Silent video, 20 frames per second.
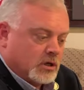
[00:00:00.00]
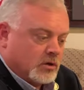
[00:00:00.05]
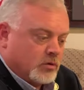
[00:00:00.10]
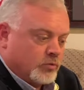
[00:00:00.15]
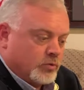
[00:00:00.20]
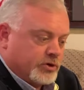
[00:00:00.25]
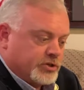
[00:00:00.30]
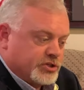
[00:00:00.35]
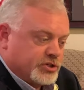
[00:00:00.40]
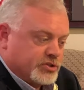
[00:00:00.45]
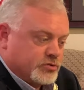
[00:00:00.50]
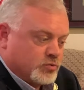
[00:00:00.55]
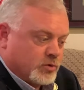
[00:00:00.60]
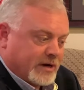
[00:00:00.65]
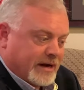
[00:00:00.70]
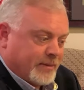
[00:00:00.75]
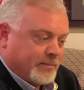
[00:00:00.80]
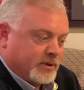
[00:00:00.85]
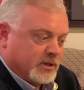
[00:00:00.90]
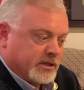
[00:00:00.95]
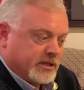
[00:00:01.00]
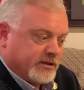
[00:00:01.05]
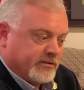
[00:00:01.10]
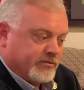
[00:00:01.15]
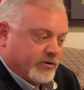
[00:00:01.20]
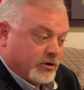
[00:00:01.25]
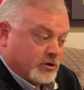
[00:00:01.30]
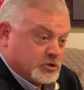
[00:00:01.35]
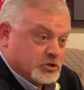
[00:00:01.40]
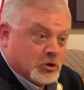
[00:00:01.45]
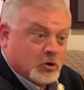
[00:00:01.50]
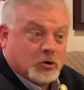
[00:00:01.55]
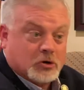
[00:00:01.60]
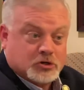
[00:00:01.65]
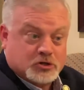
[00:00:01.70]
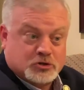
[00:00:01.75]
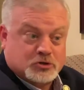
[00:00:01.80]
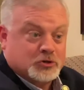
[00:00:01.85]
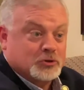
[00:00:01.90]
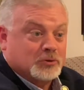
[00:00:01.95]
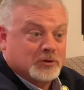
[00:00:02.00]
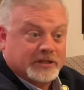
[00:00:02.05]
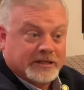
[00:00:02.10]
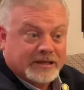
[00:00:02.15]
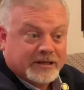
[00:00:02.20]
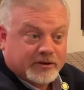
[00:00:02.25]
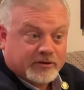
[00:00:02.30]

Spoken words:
which is what I believe our charge truly